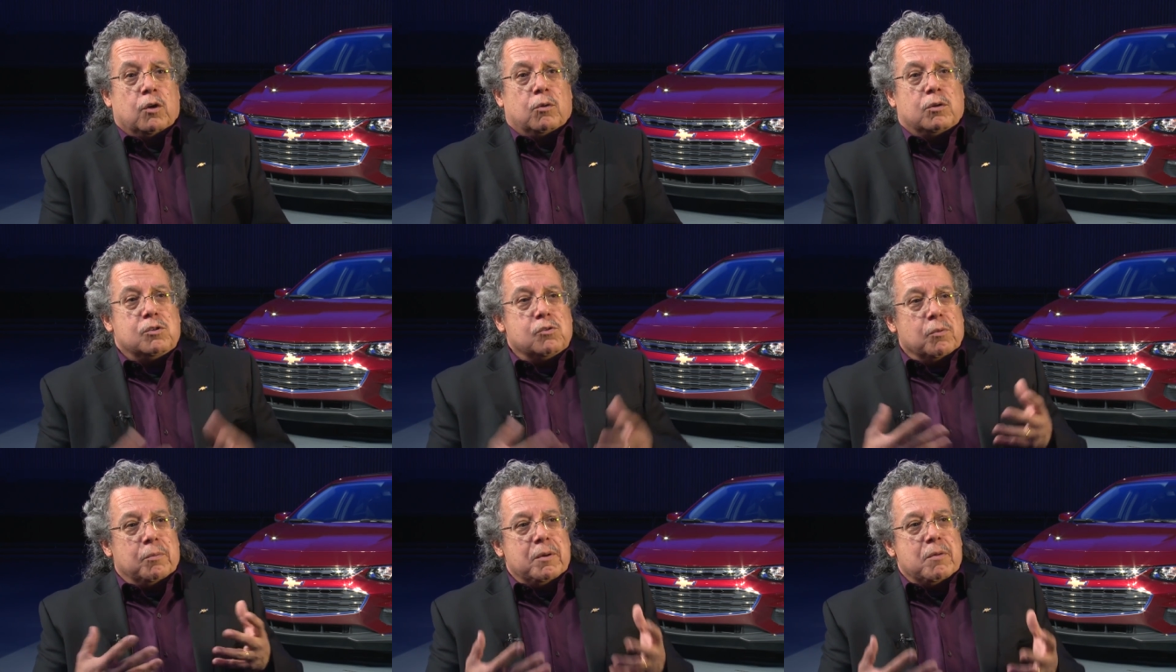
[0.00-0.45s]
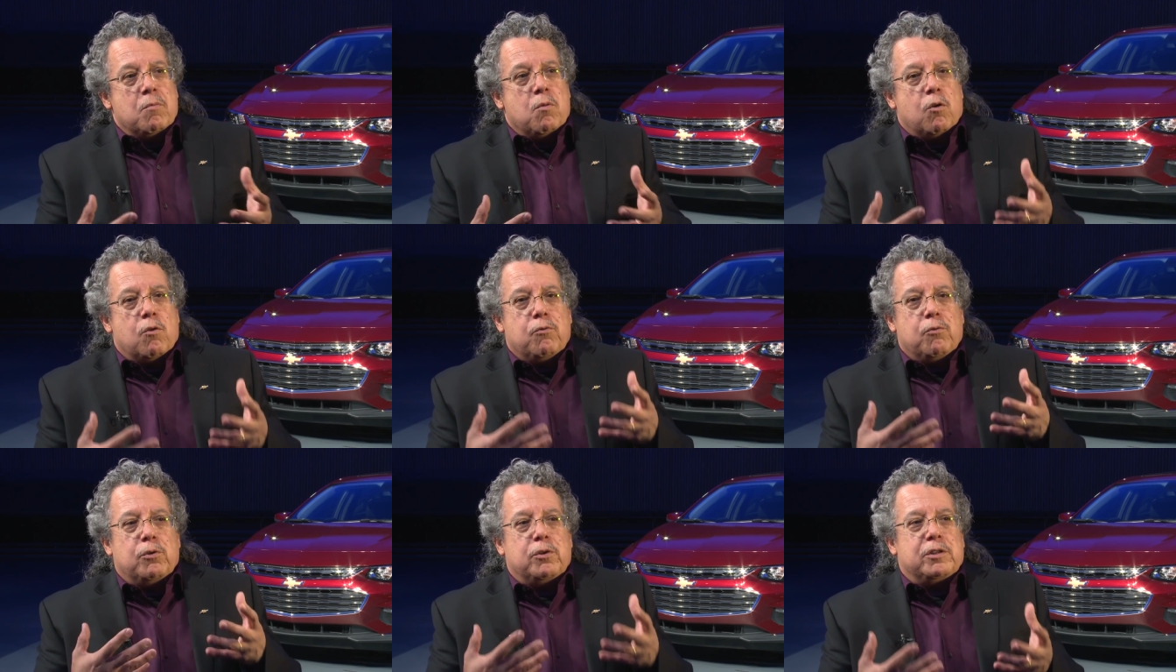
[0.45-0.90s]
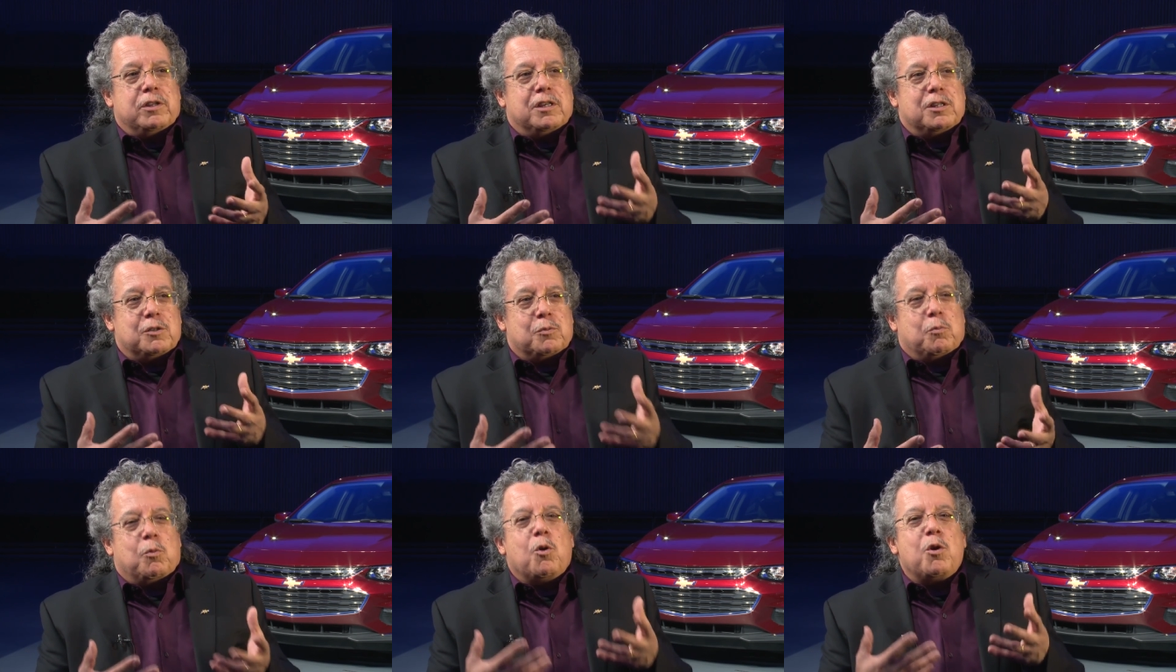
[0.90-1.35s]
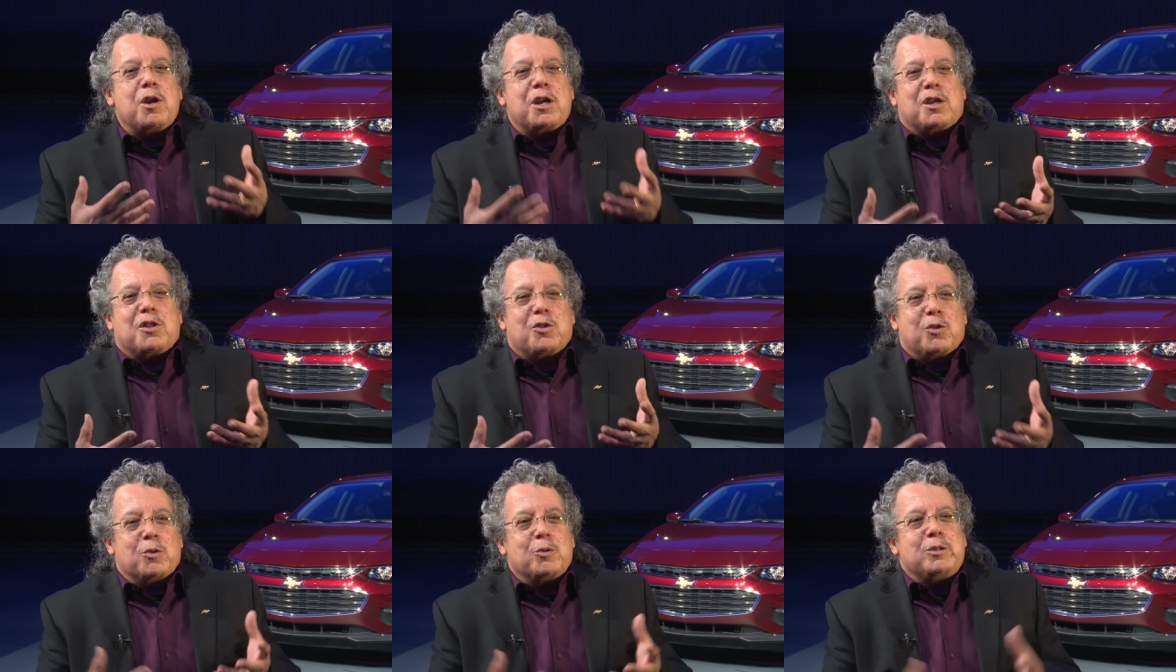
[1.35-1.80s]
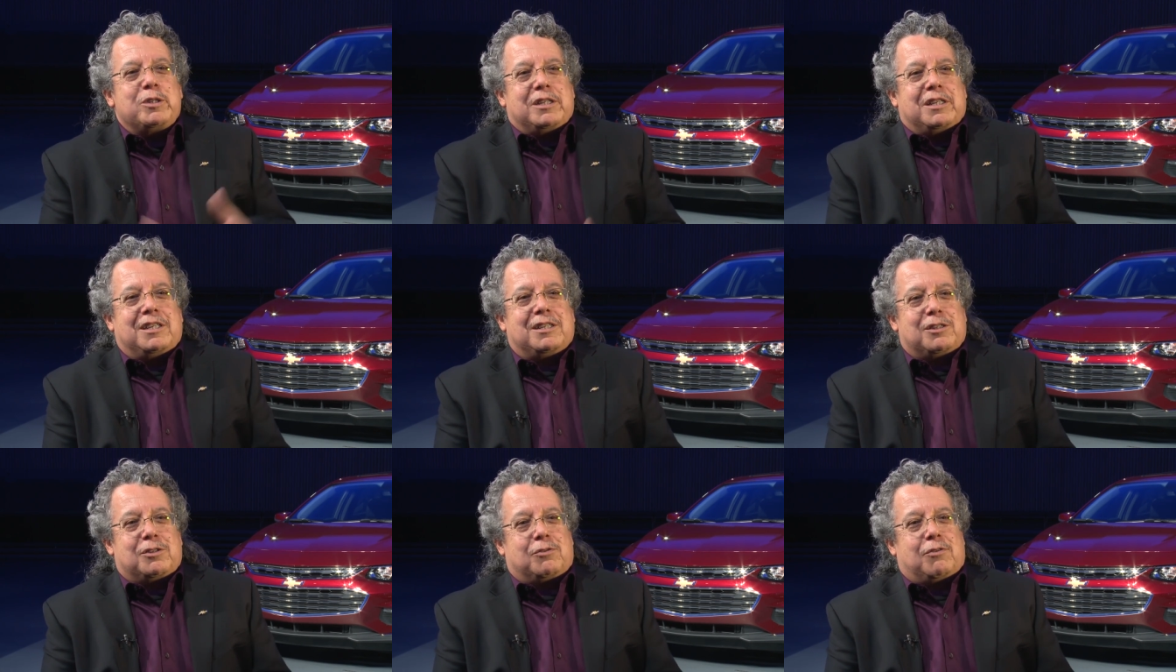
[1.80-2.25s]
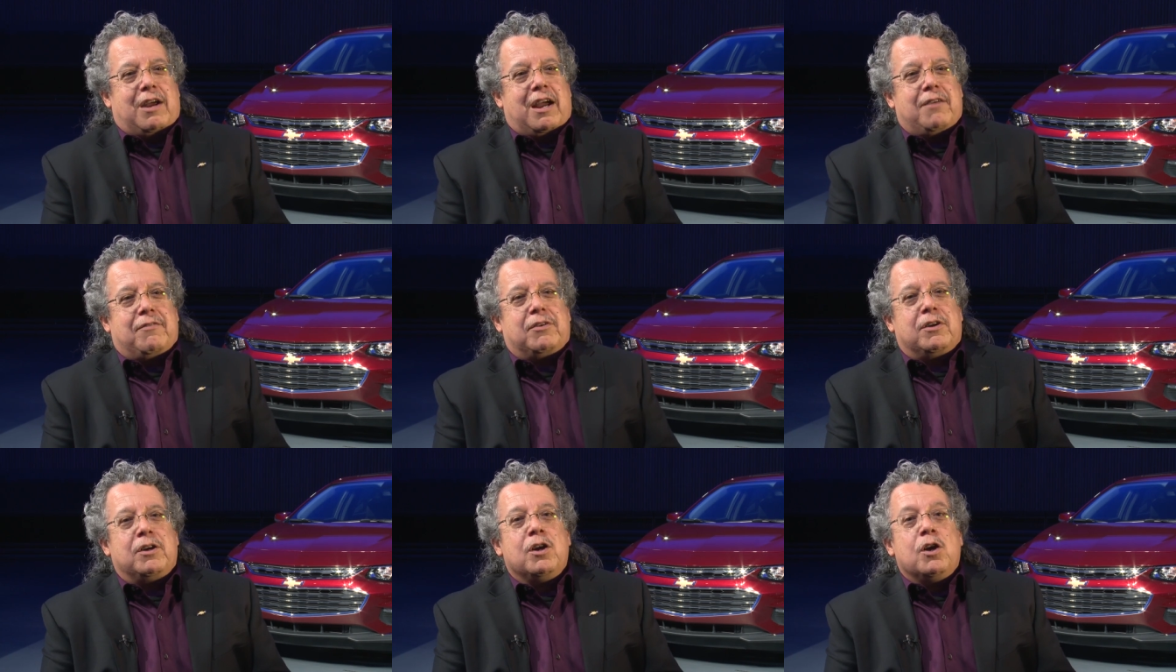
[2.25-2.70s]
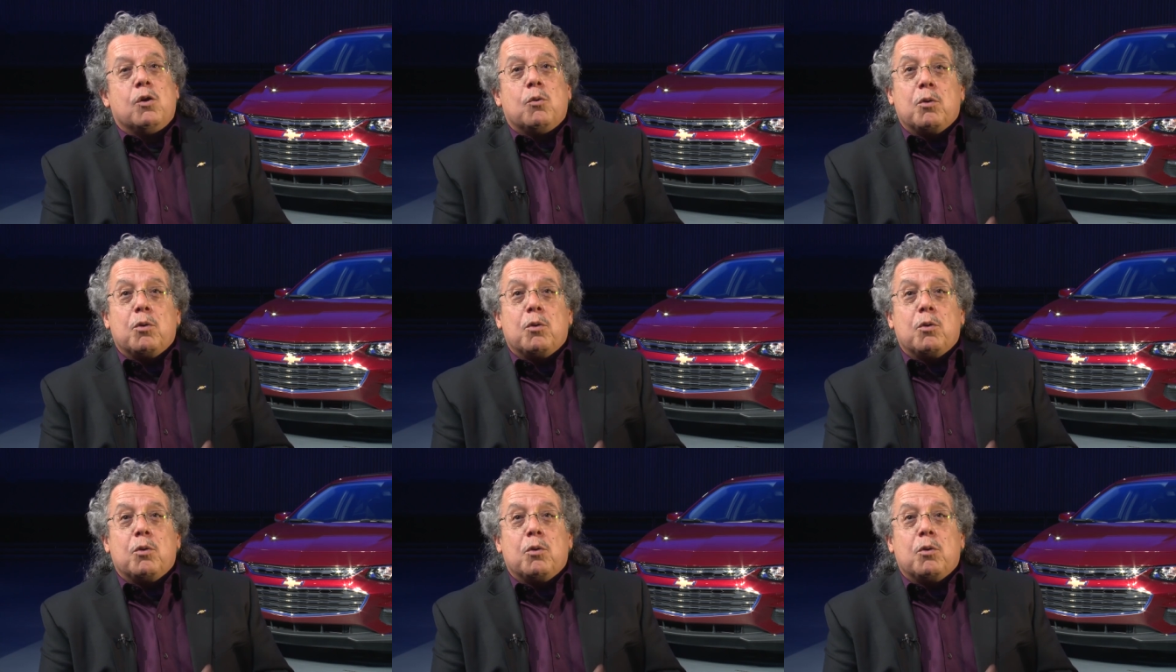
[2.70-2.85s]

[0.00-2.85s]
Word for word: which will be more for the sporty enthusiast driver.